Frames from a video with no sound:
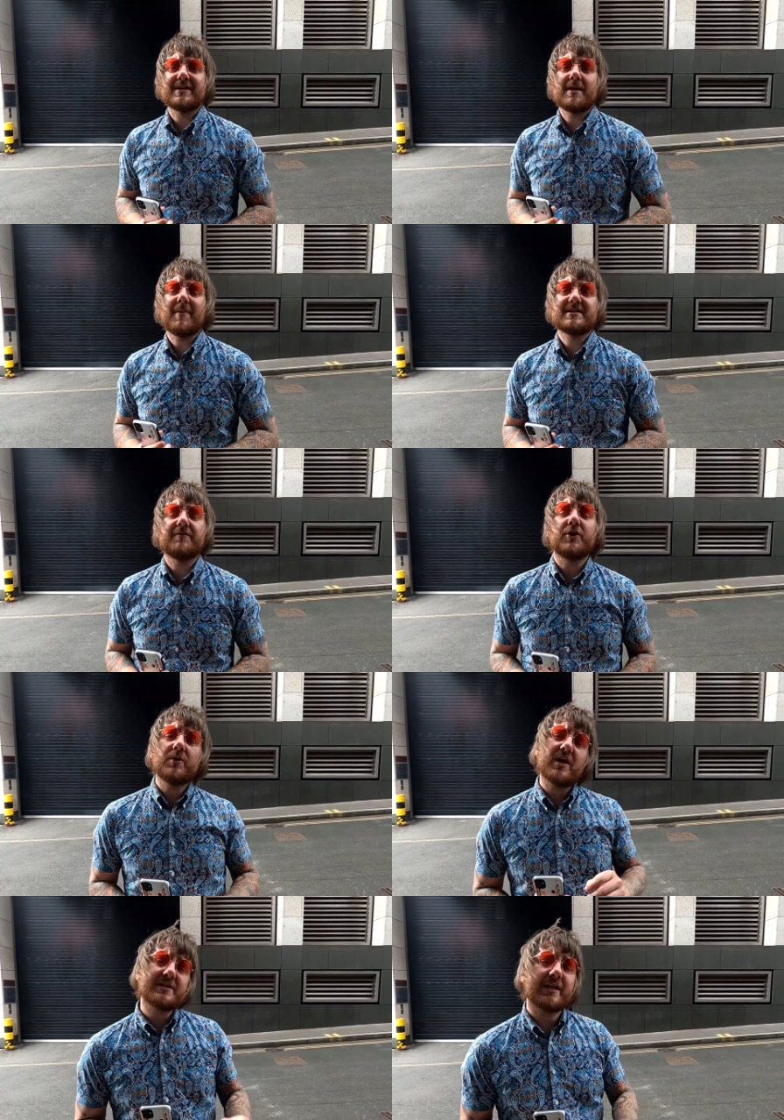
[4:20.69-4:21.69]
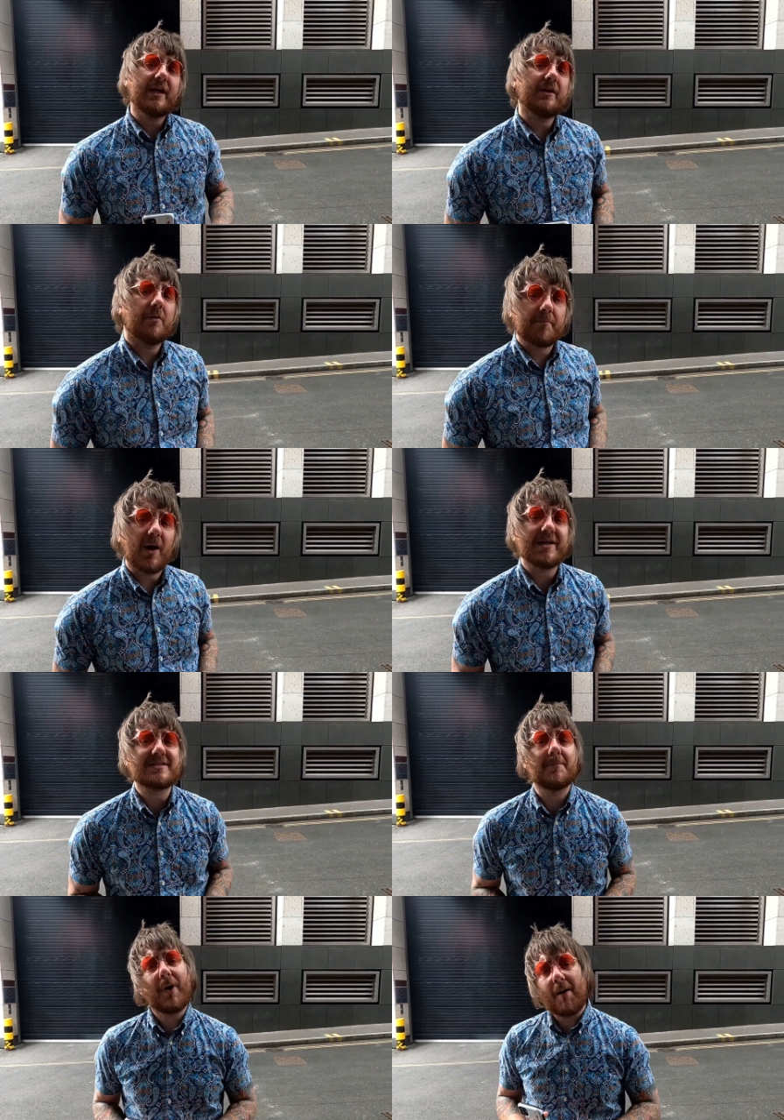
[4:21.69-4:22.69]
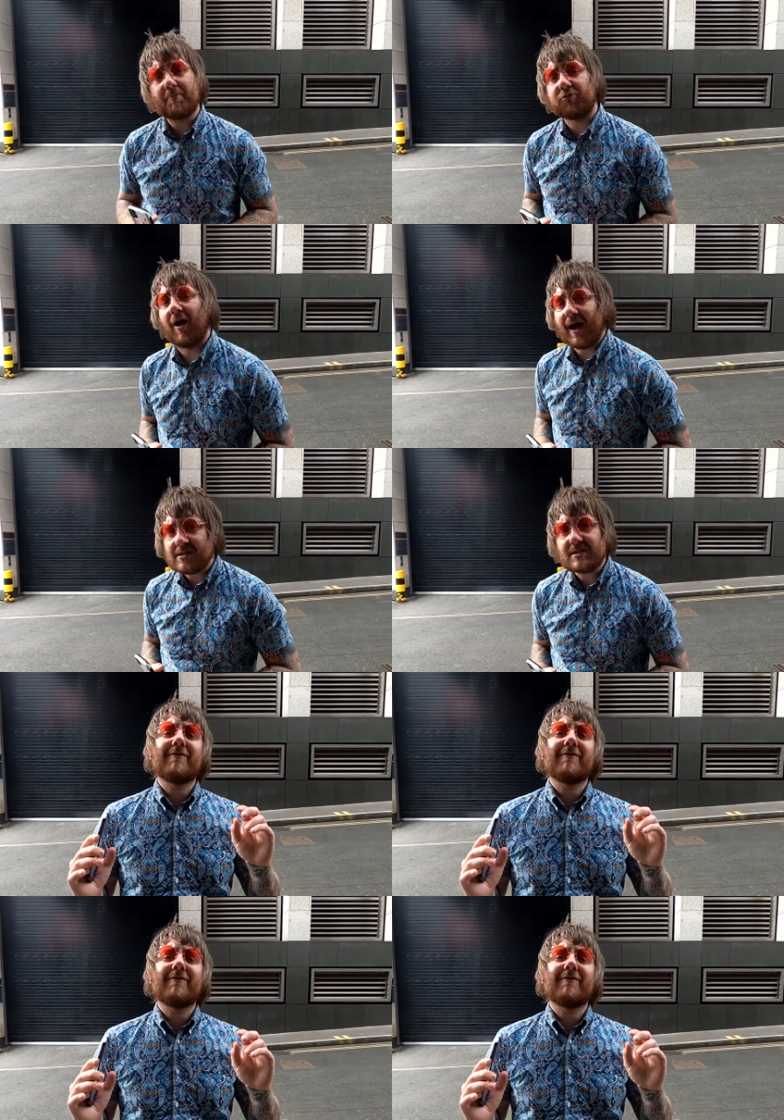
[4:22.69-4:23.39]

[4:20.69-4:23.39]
is a massive United Kingdom based pub brand.